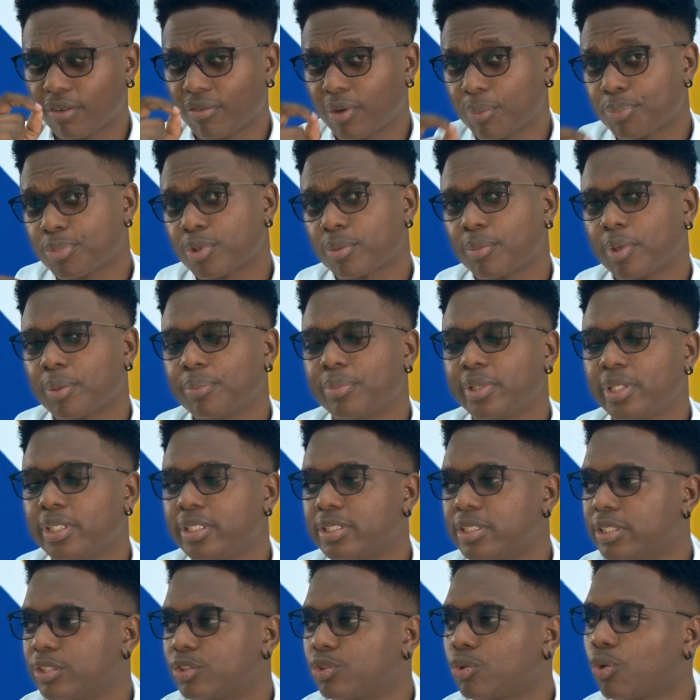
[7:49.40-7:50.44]
You have a
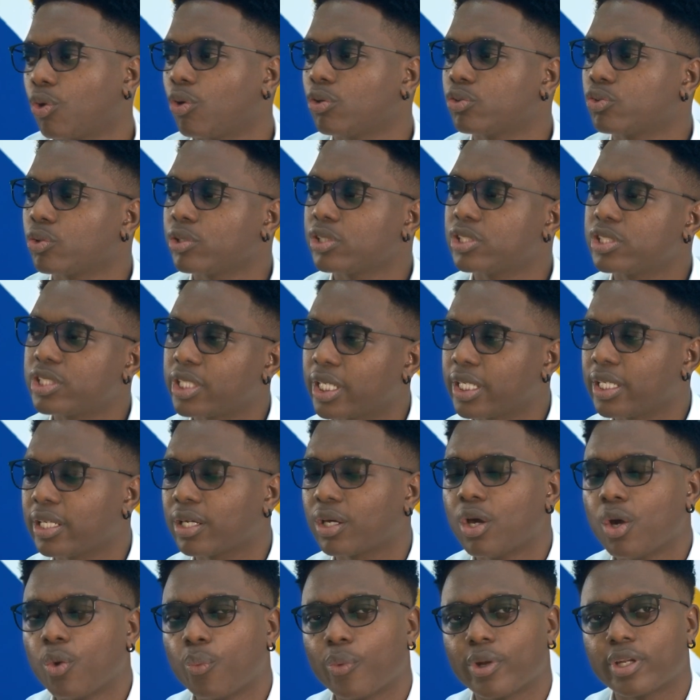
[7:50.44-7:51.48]
probability. So also in
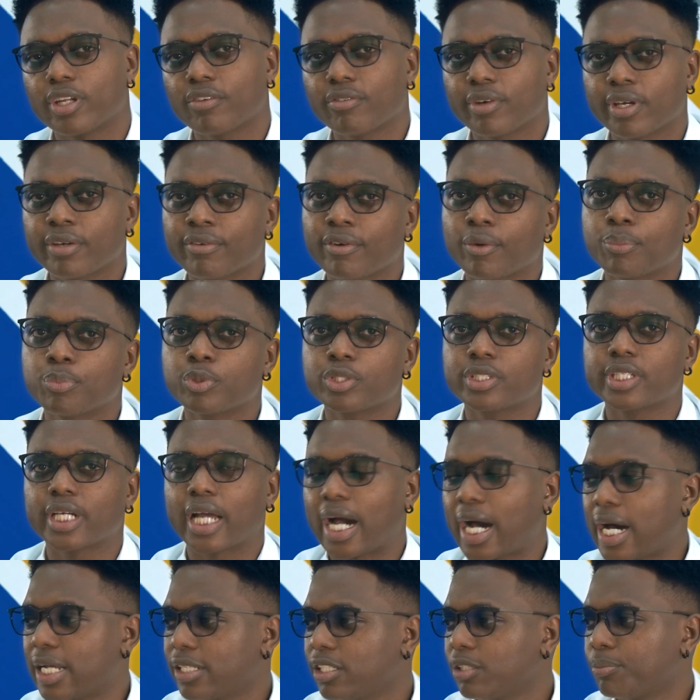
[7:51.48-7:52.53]
trading, whenever you're putting
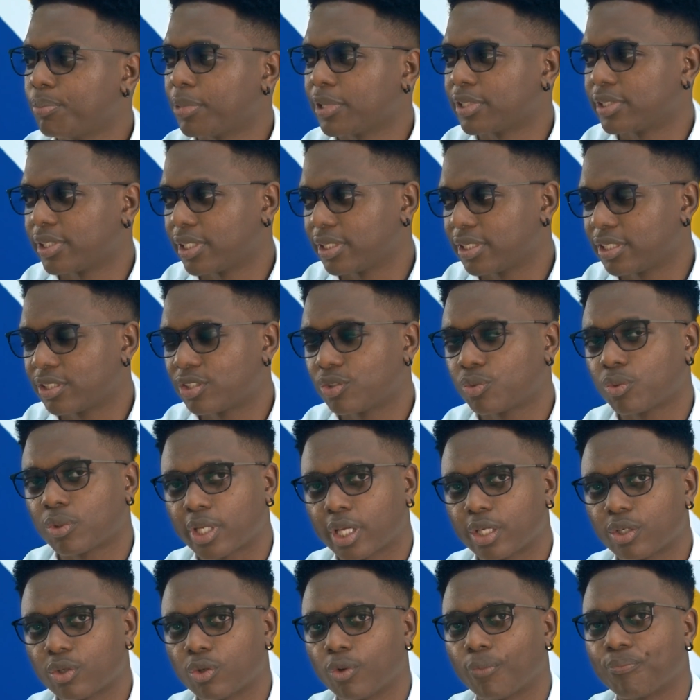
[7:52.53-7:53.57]
100%, this is what
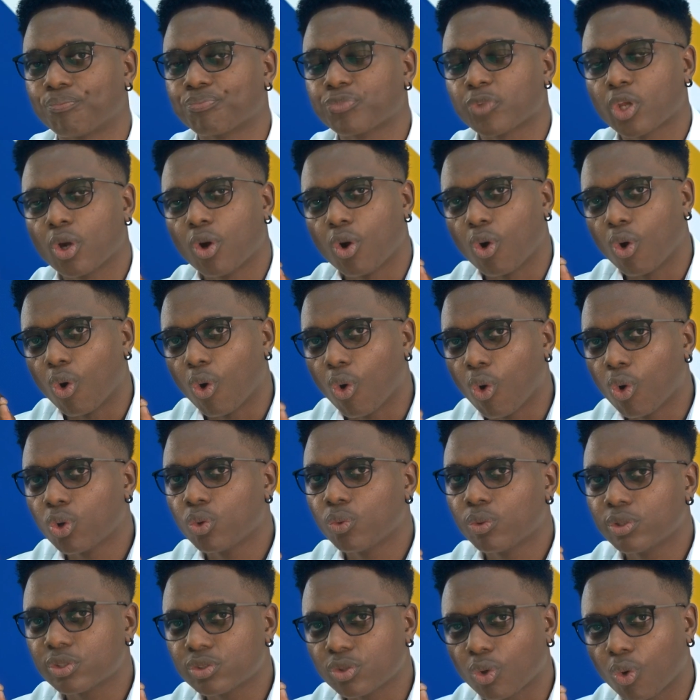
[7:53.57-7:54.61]
I know.
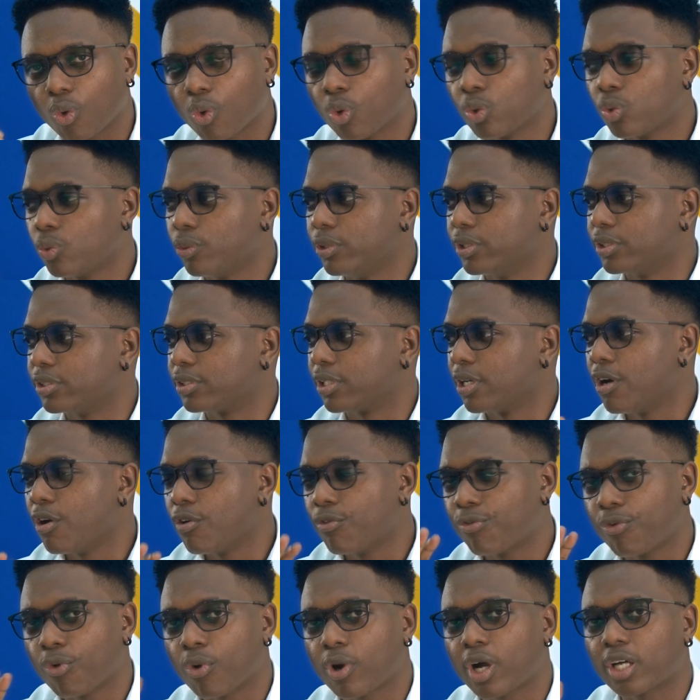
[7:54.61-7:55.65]
Always
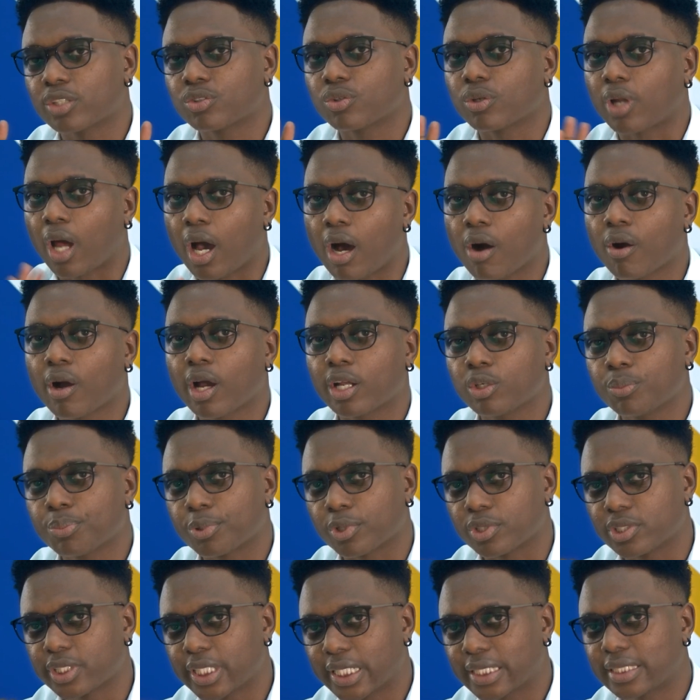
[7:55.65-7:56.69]
focus on how can you
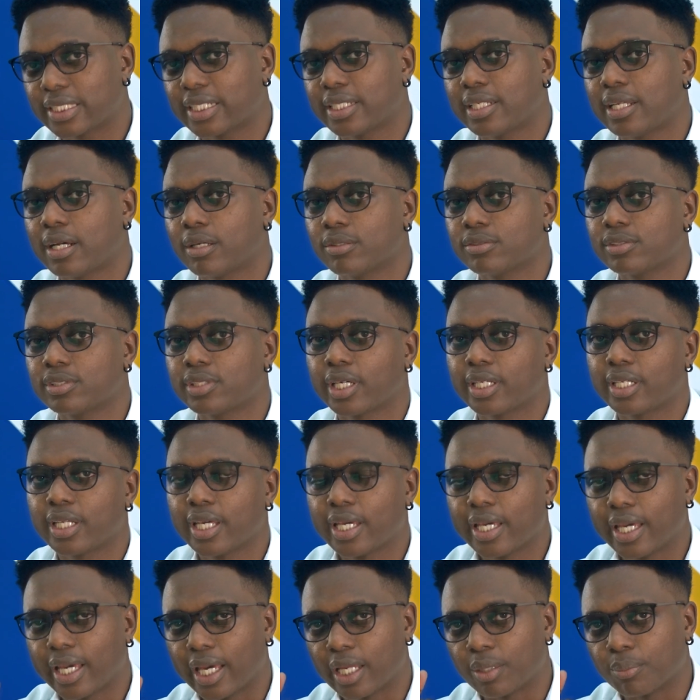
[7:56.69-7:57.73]
protect the downside
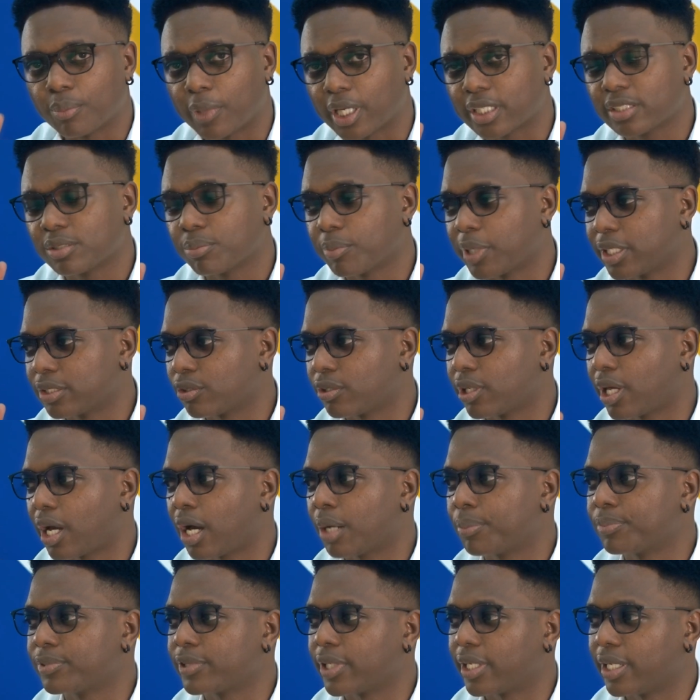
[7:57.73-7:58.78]
and maximize on the
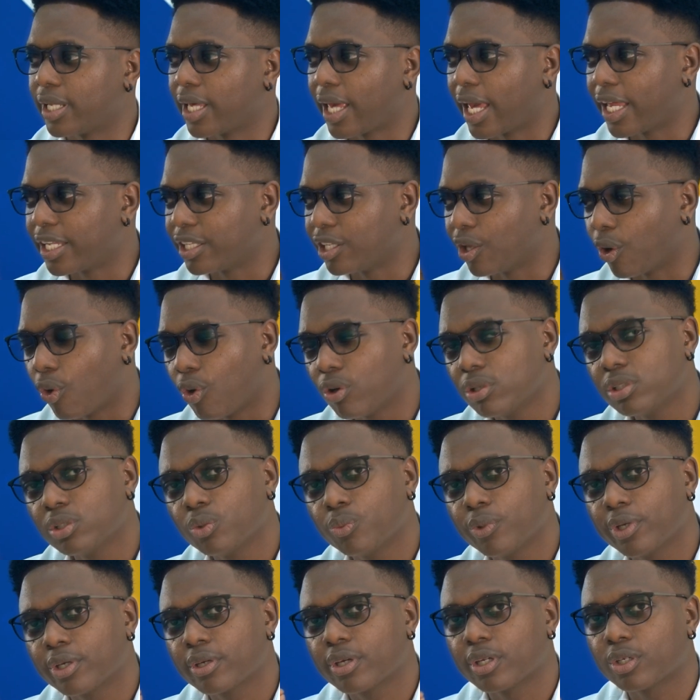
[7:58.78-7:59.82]
upside. And the only
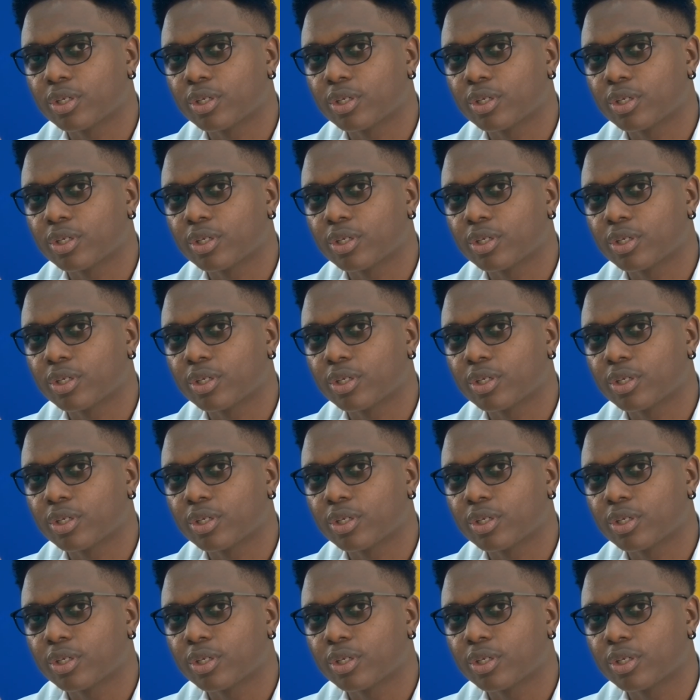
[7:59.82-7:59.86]
way you